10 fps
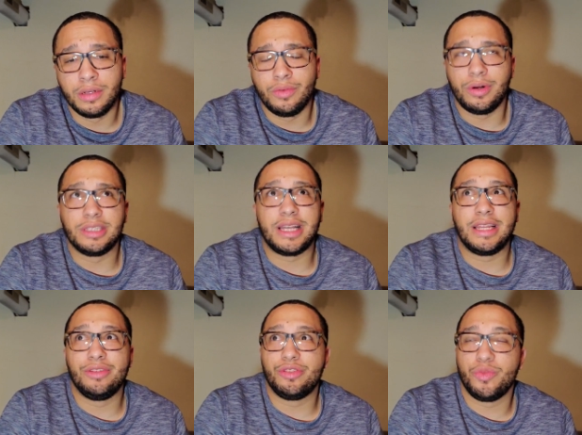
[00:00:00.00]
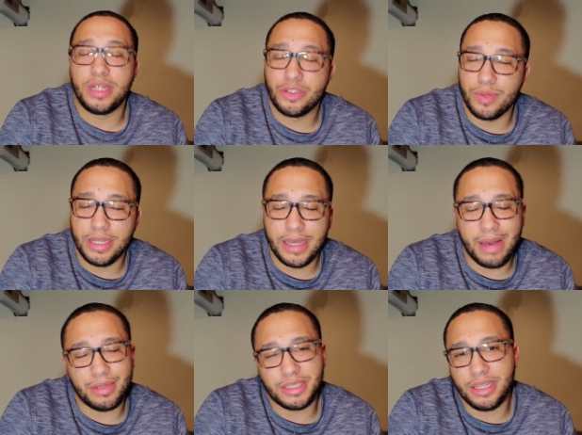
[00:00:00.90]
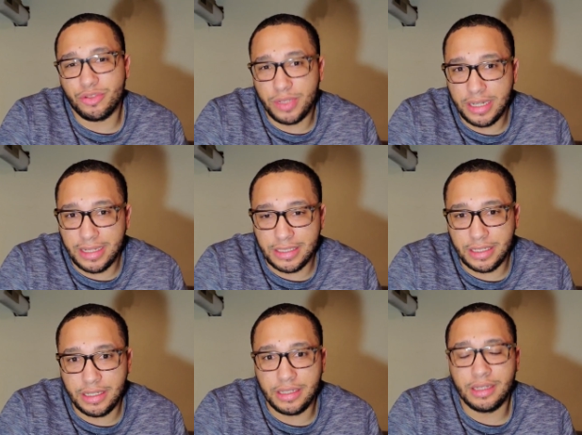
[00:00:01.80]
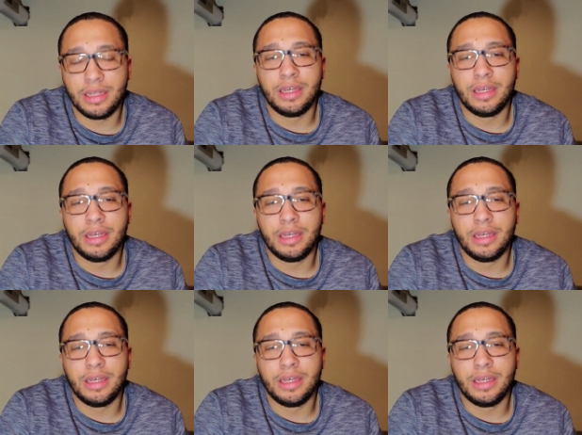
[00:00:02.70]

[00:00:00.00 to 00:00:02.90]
Well, it's not 2020 yeah, but it's still 2019.